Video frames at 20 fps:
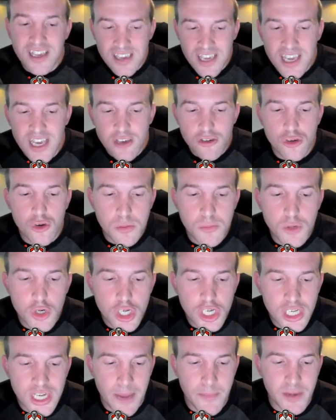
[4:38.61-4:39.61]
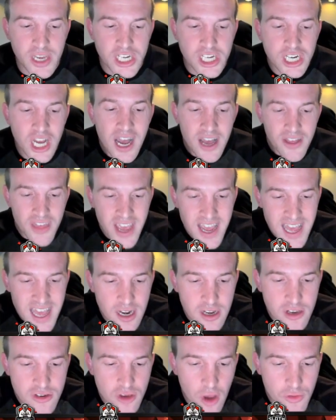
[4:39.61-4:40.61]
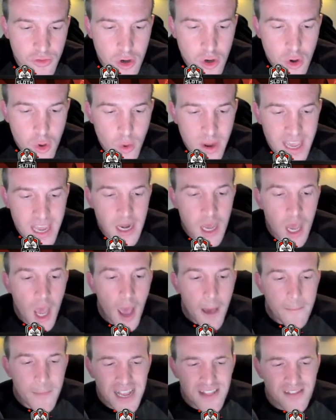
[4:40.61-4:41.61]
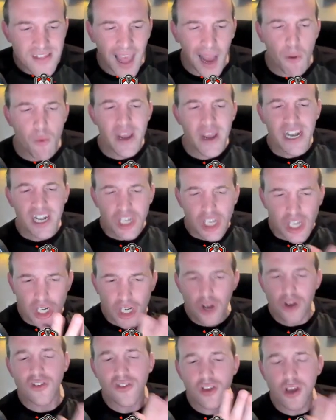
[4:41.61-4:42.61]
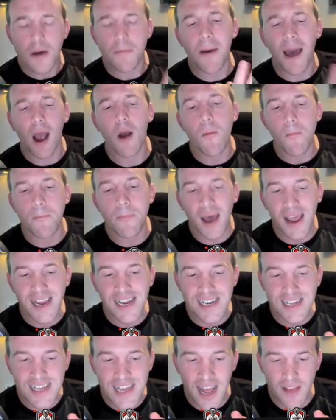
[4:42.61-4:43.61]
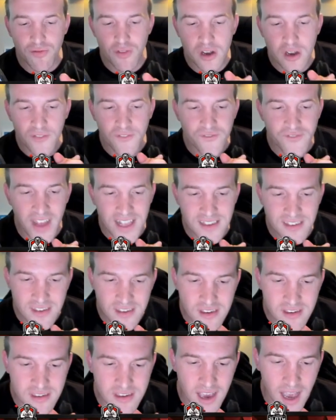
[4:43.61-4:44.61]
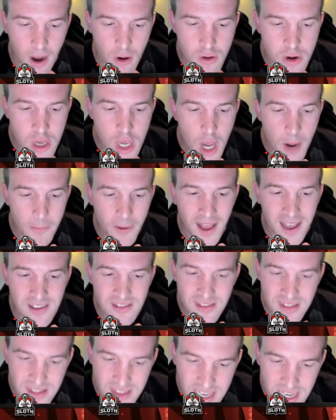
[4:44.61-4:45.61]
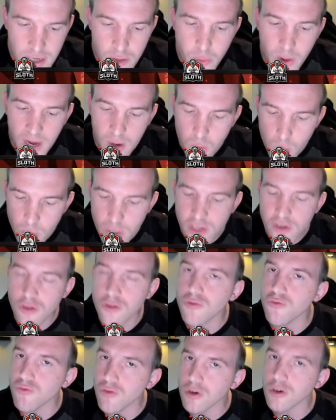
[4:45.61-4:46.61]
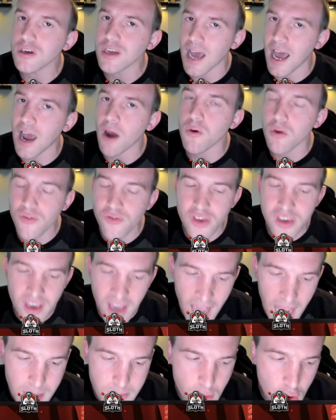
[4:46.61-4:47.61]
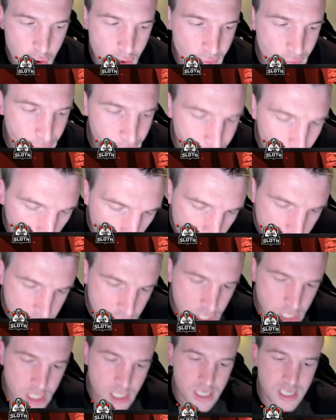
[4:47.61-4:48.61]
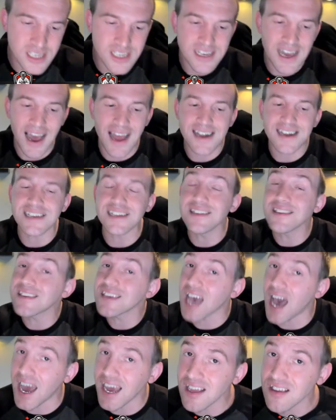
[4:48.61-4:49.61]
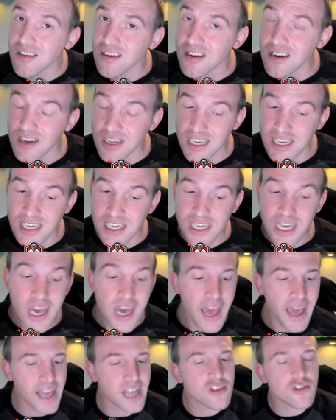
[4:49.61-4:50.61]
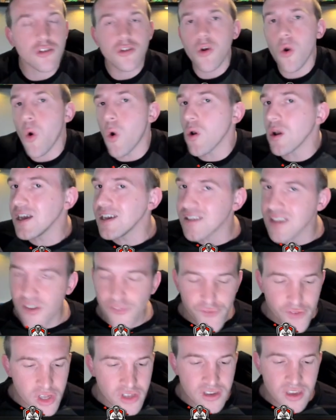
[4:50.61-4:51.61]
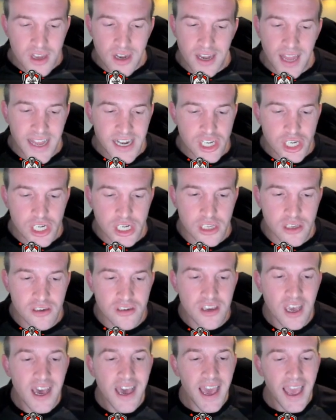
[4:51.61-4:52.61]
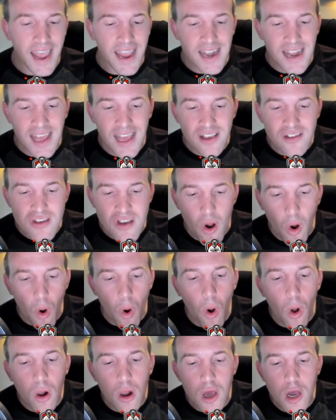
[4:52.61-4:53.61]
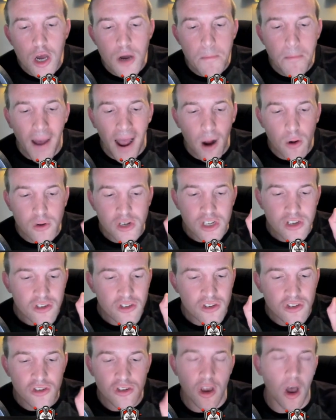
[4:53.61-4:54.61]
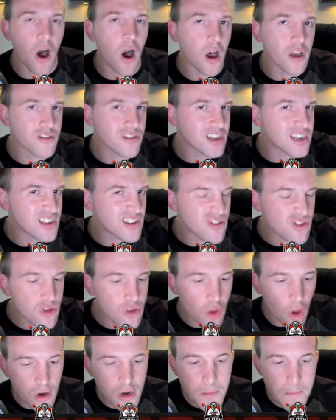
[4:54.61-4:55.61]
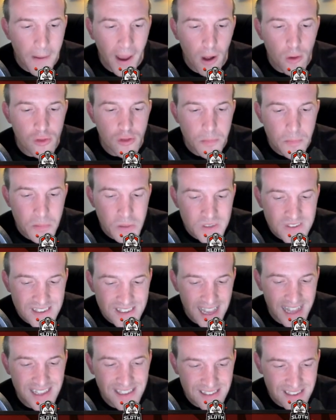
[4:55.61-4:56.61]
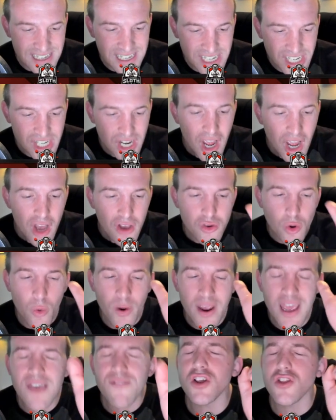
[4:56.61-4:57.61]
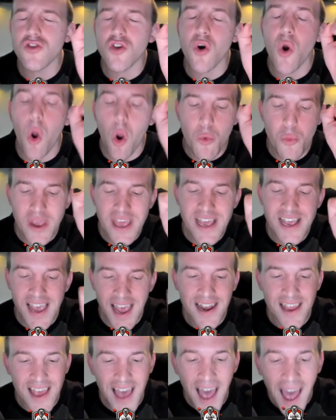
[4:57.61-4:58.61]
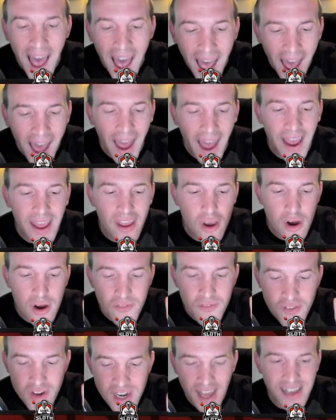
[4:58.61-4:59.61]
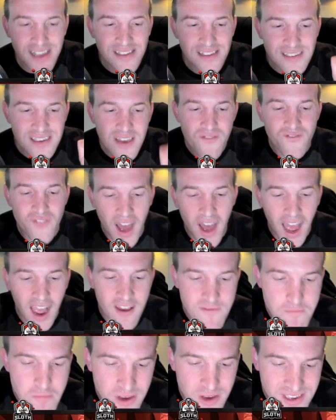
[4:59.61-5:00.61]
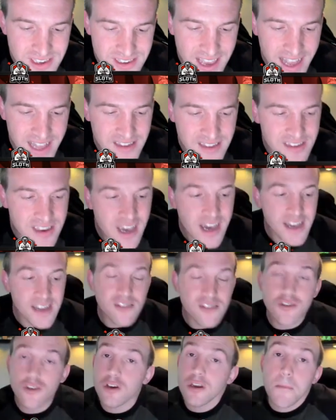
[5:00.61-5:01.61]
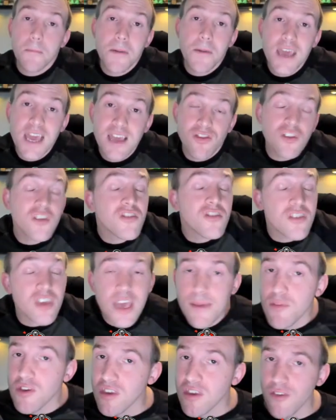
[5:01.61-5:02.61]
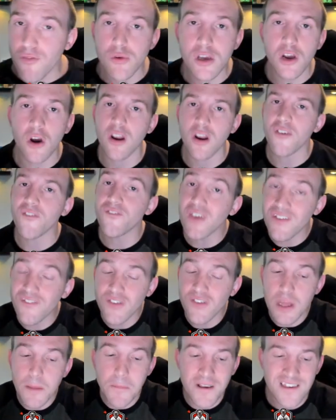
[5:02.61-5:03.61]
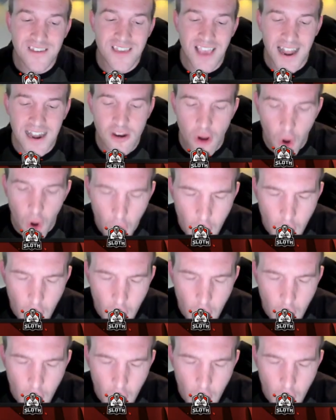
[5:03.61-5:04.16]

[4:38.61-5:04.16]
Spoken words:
to take so much damage. The healers on the Queen mean that we just about might get the defenses down, but I think we're going to run out of time, unfortunately. And in Titan League, it's totally different to Legends. It is all about stars. It is not not about the percentage. So even though we get high of 95%, it's going to be the same as if we got a 50%,